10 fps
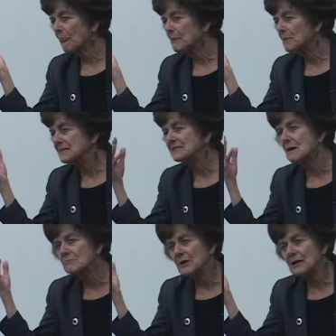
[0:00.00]
by
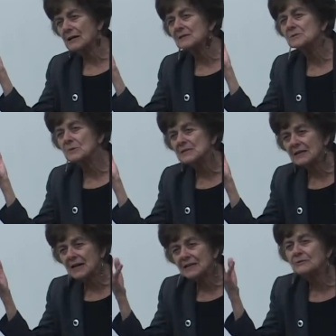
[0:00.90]
some readings was a
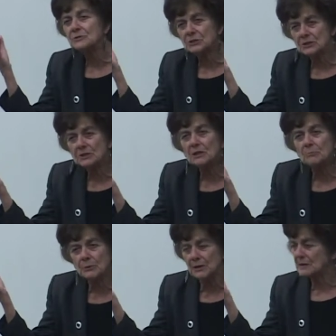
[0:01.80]
kind of turning
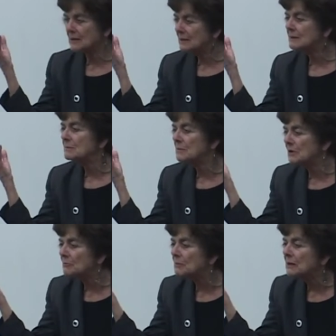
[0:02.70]
point in the
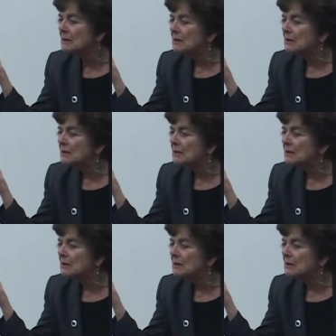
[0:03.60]
movement